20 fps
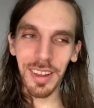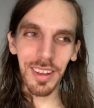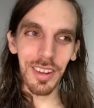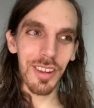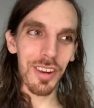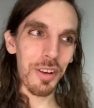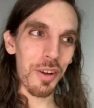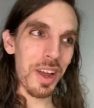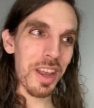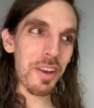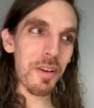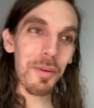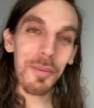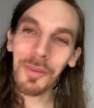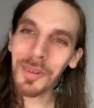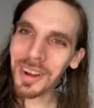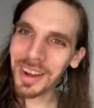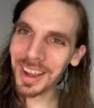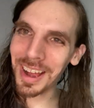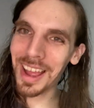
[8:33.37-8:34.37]
I don't
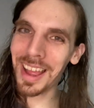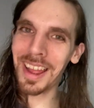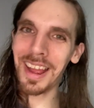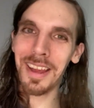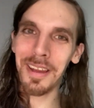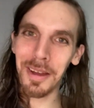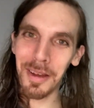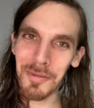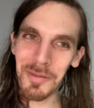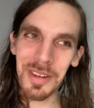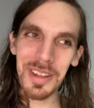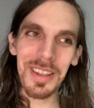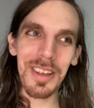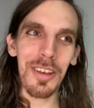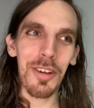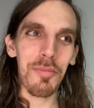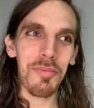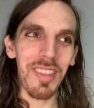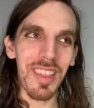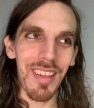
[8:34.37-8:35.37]
want, I really
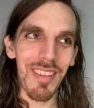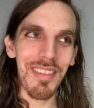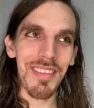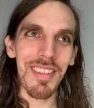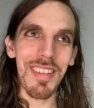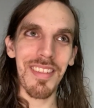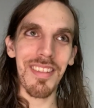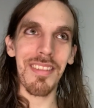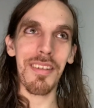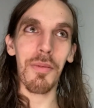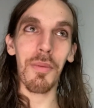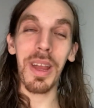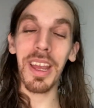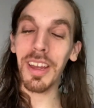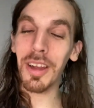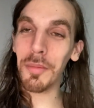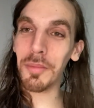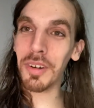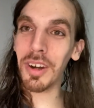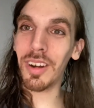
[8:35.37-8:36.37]
hope this is a
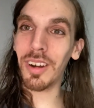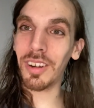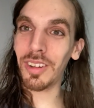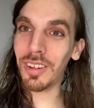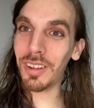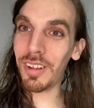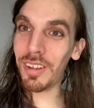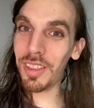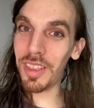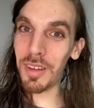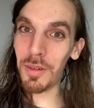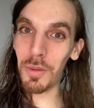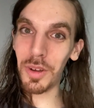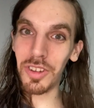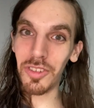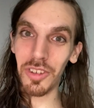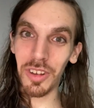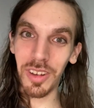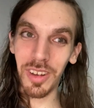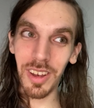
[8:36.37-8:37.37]
wake-up call that we
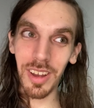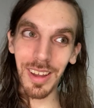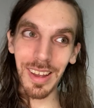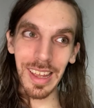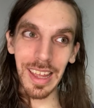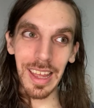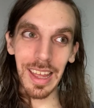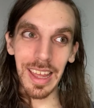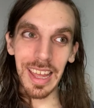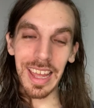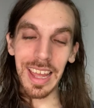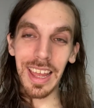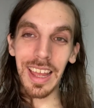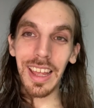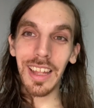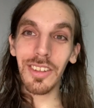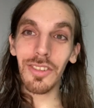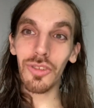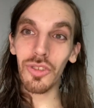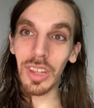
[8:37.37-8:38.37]
should
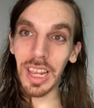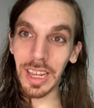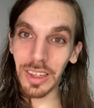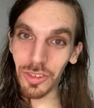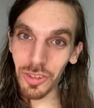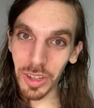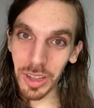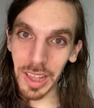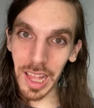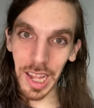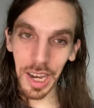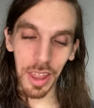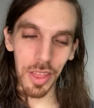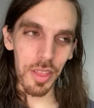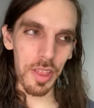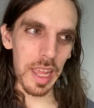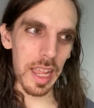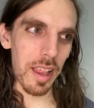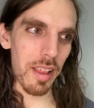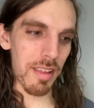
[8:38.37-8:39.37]
change a lot of
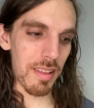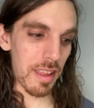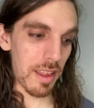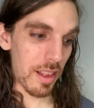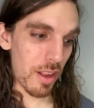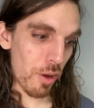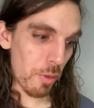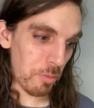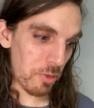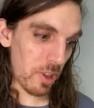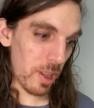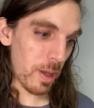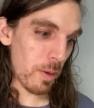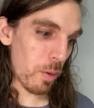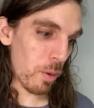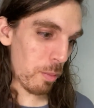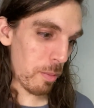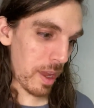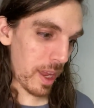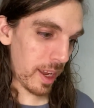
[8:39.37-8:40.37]
things, and hopefully
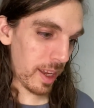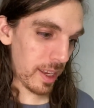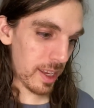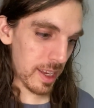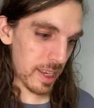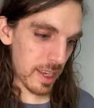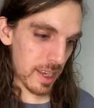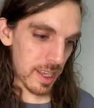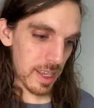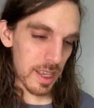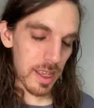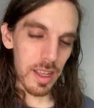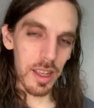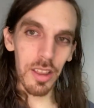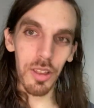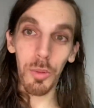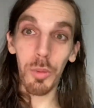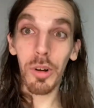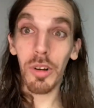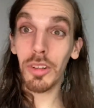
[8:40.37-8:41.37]
we'll make
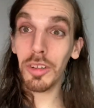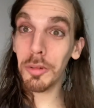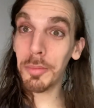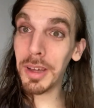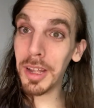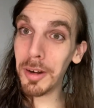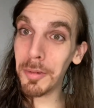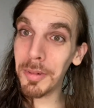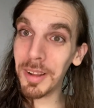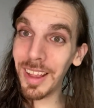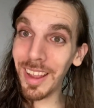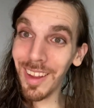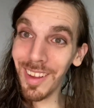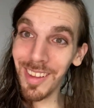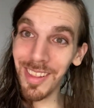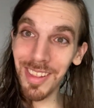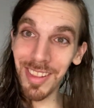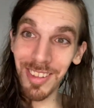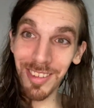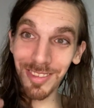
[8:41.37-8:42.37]
the world a better
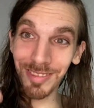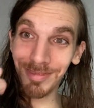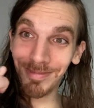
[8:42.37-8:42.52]
place.